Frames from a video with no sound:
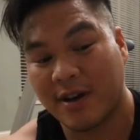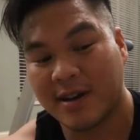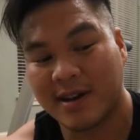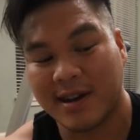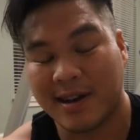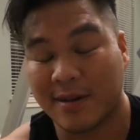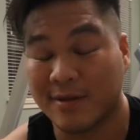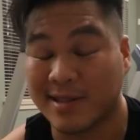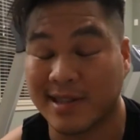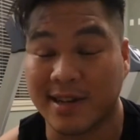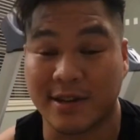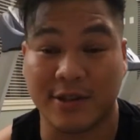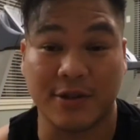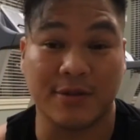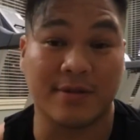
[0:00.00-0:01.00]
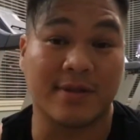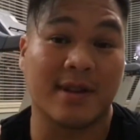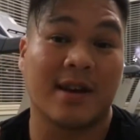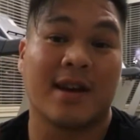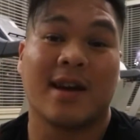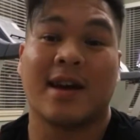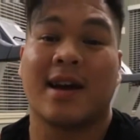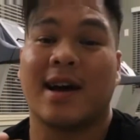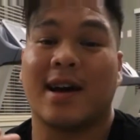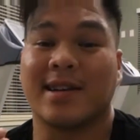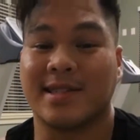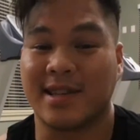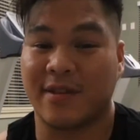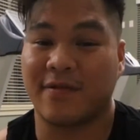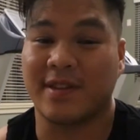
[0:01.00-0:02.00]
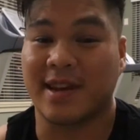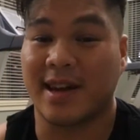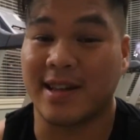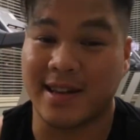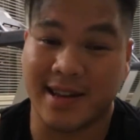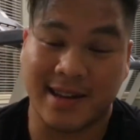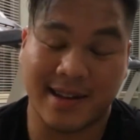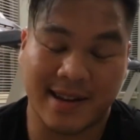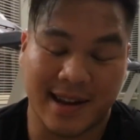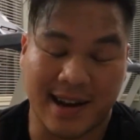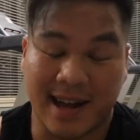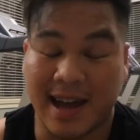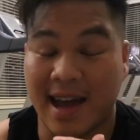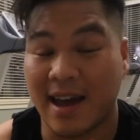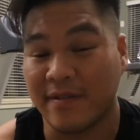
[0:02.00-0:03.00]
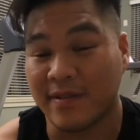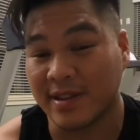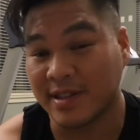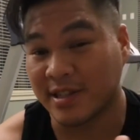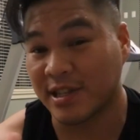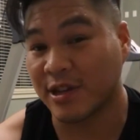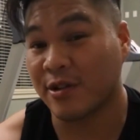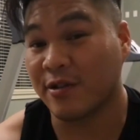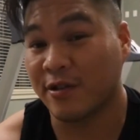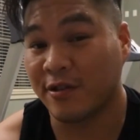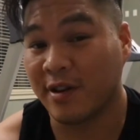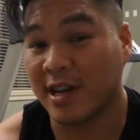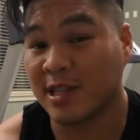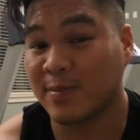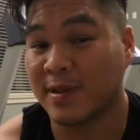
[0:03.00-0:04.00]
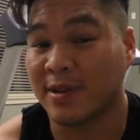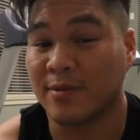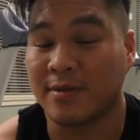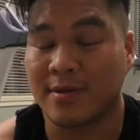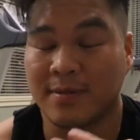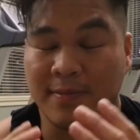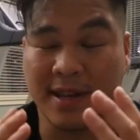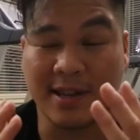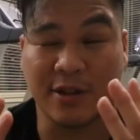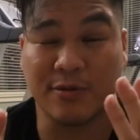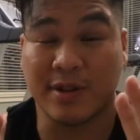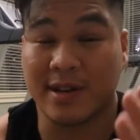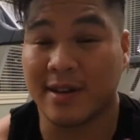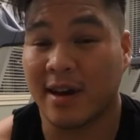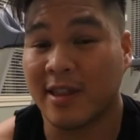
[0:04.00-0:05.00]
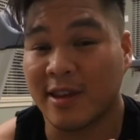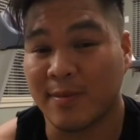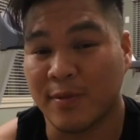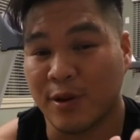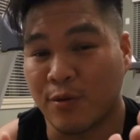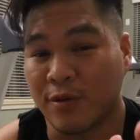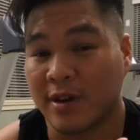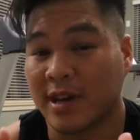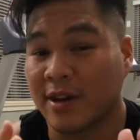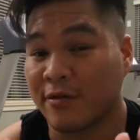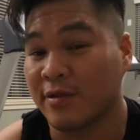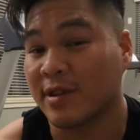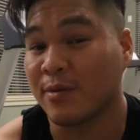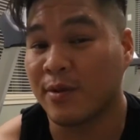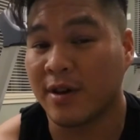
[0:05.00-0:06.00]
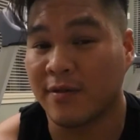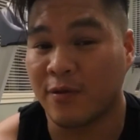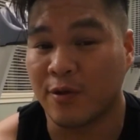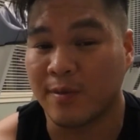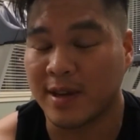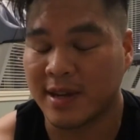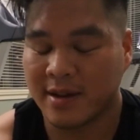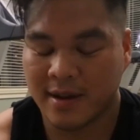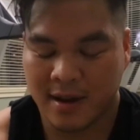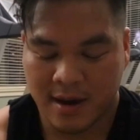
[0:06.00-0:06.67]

it and I was like, dude, I definitely got to get it, and I have zero regrets. Been doing nothing but working really well for me.